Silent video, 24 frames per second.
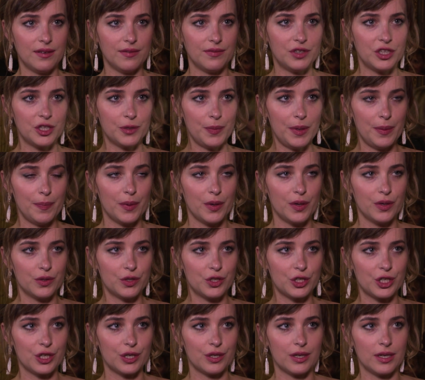of Jimmy
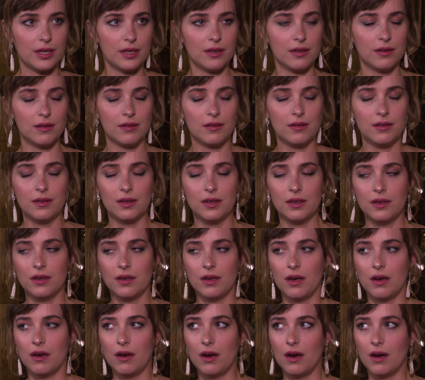Bulger and
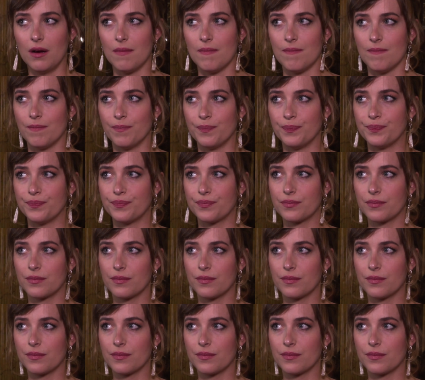um,